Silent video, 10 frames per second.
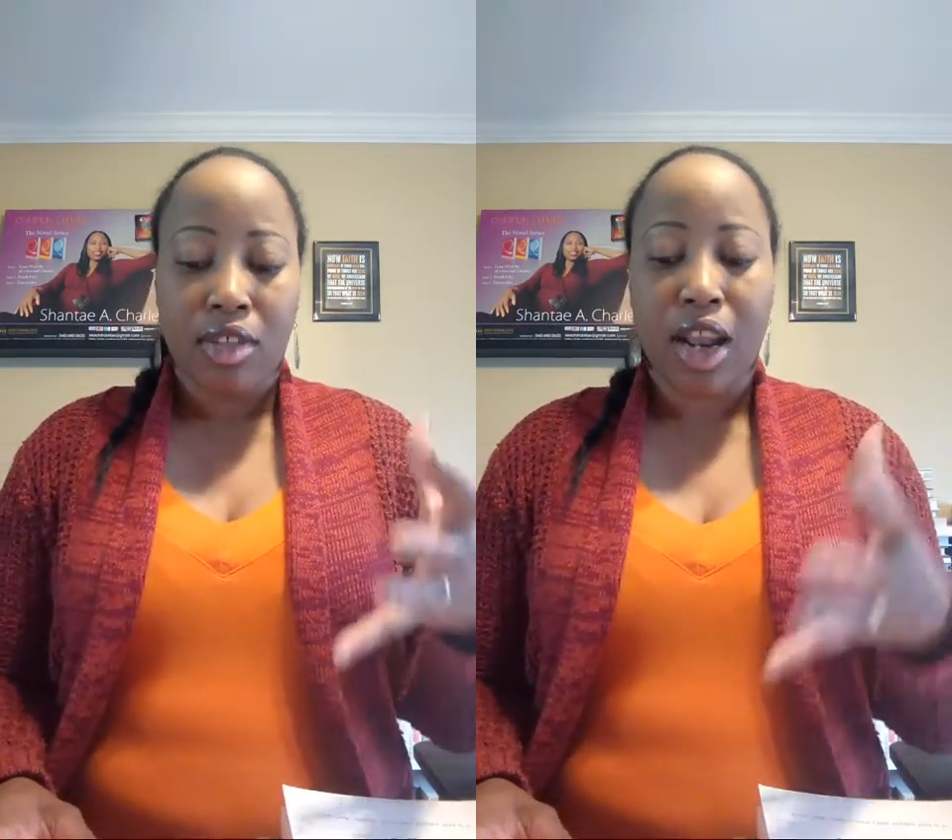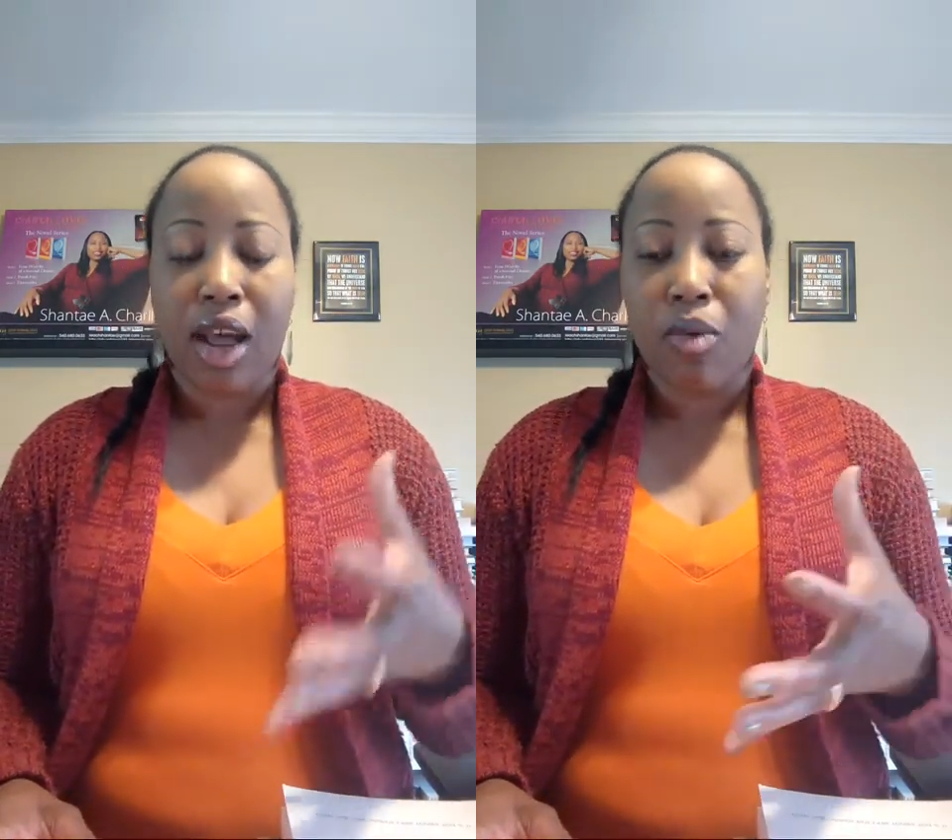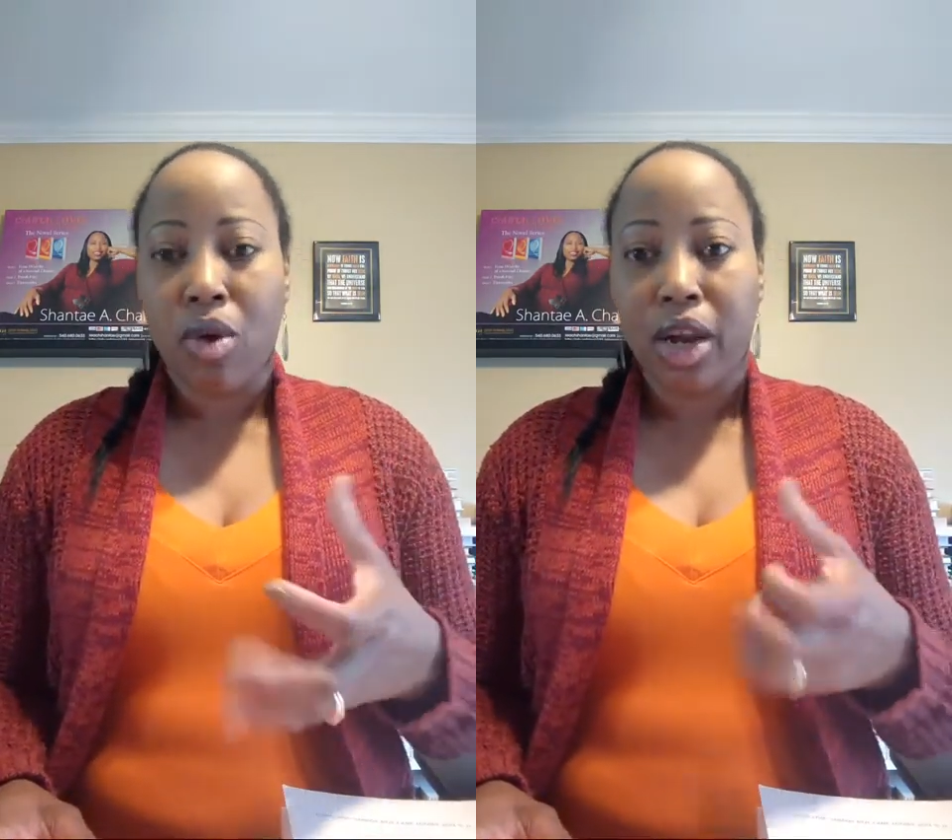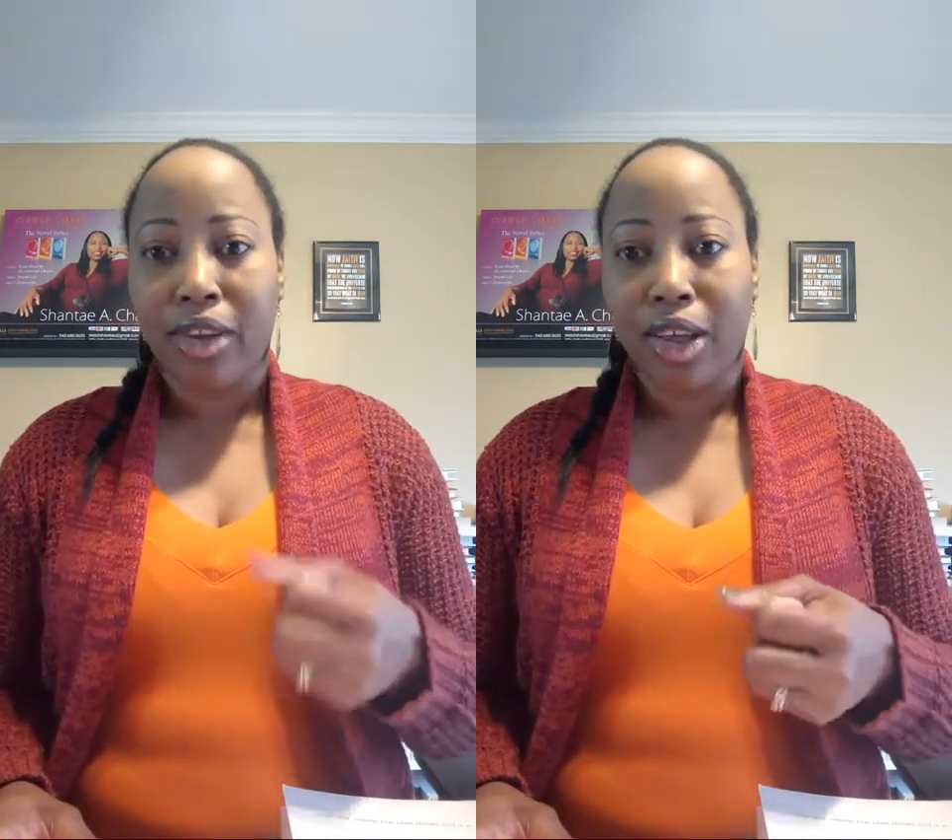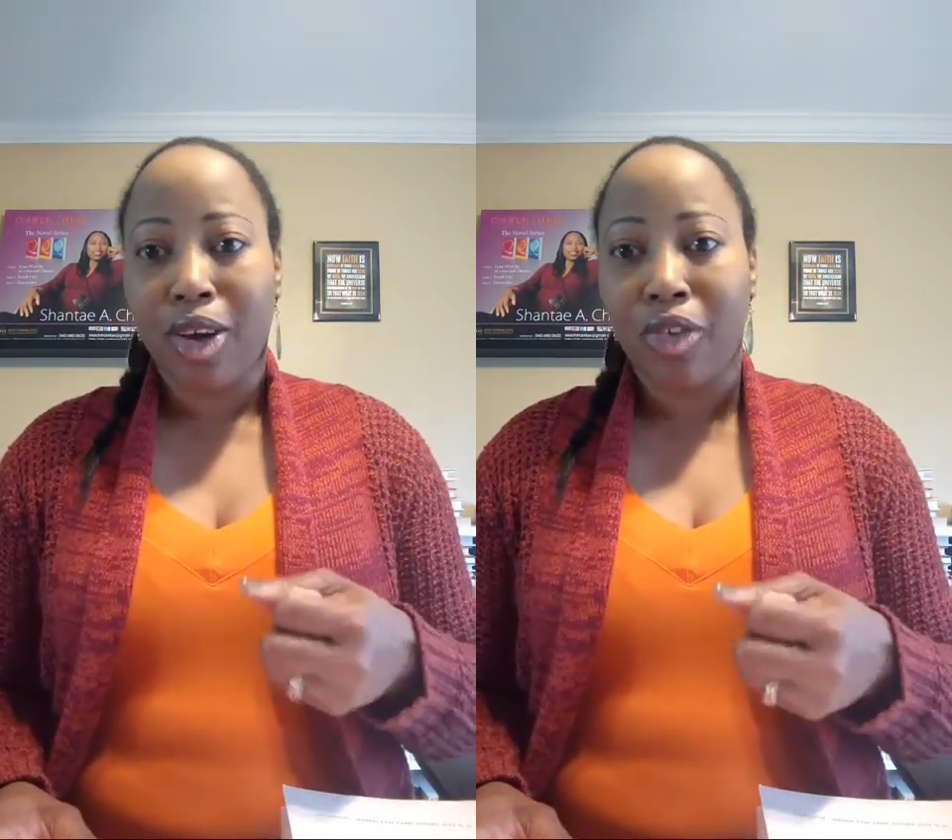that I want to
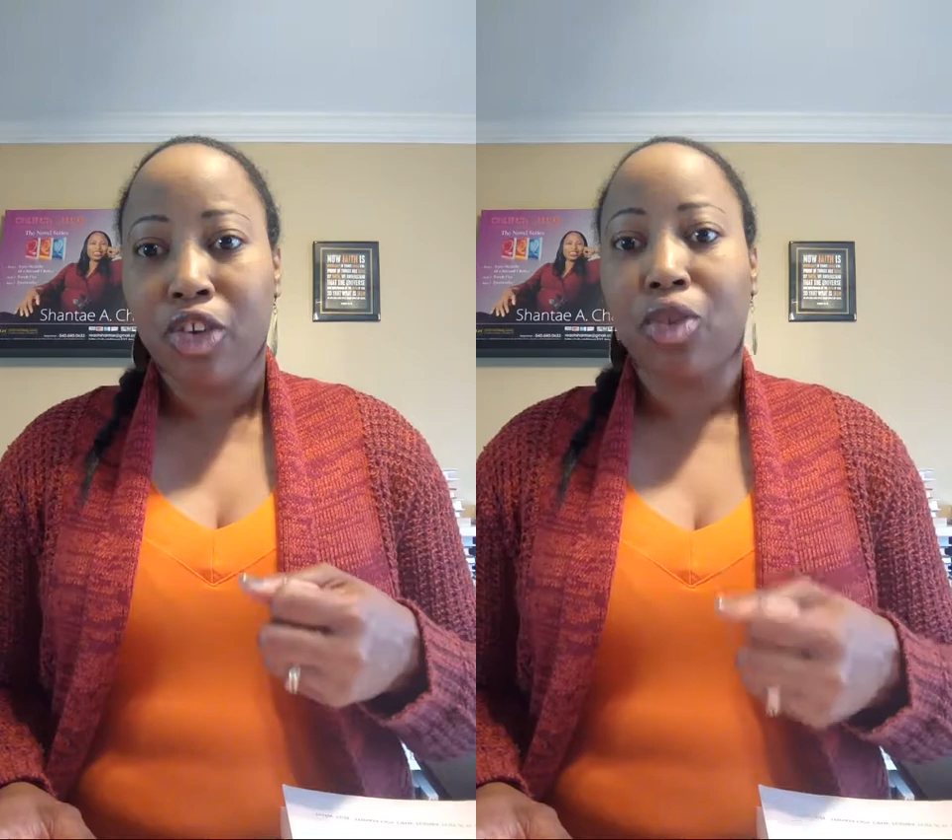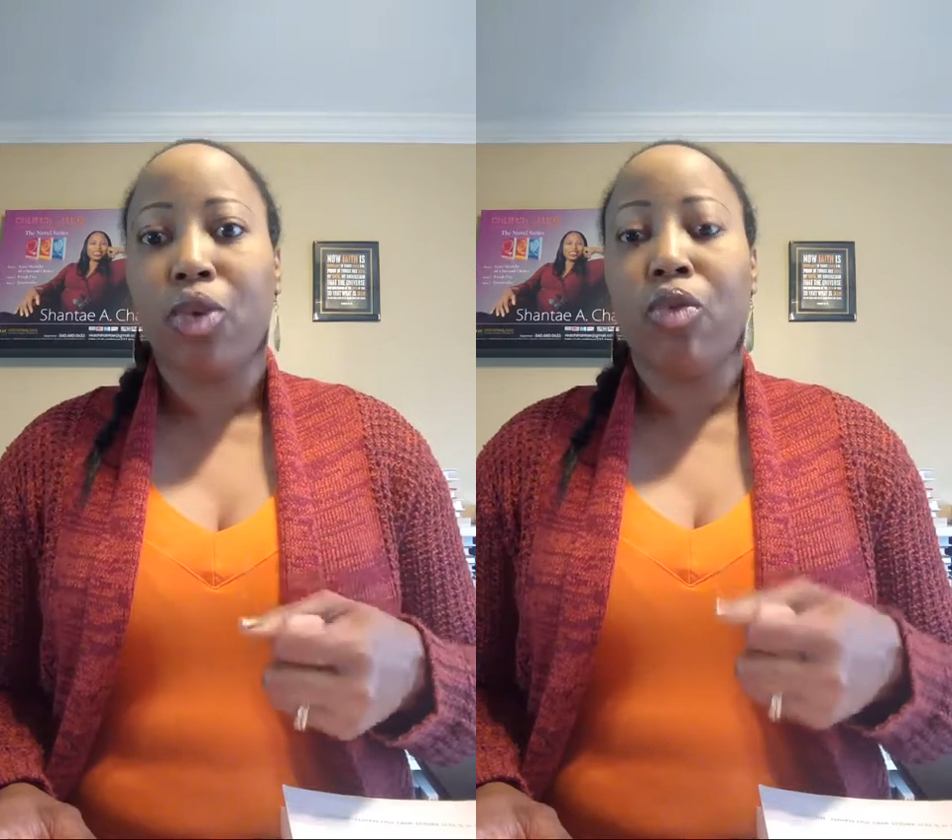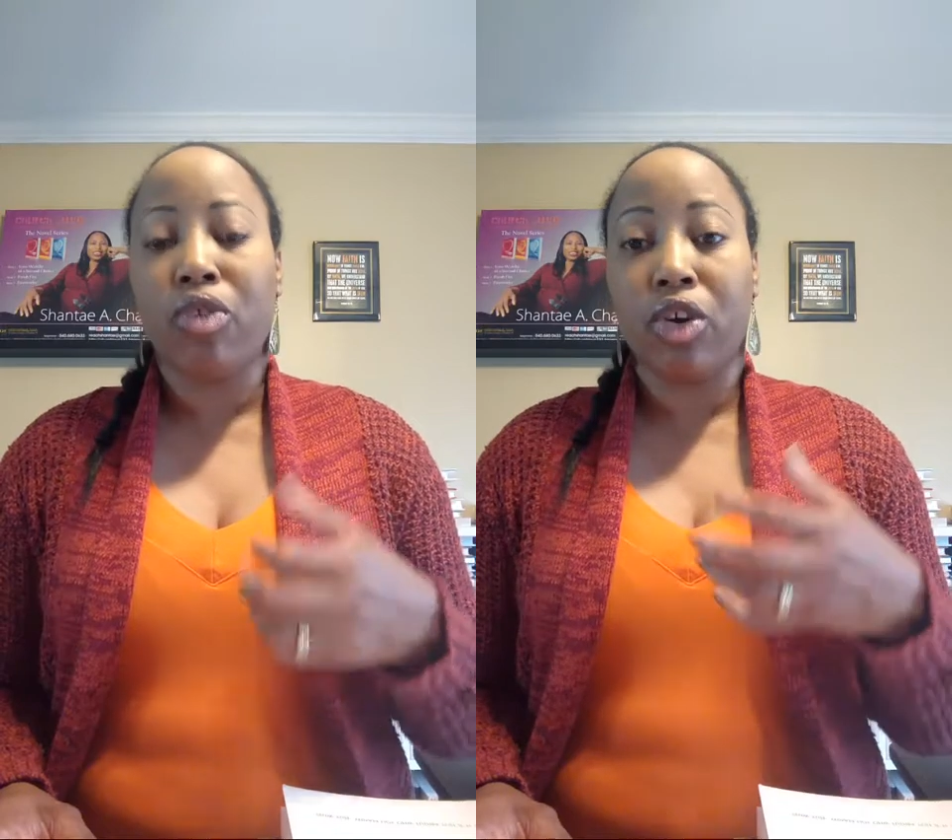delve into,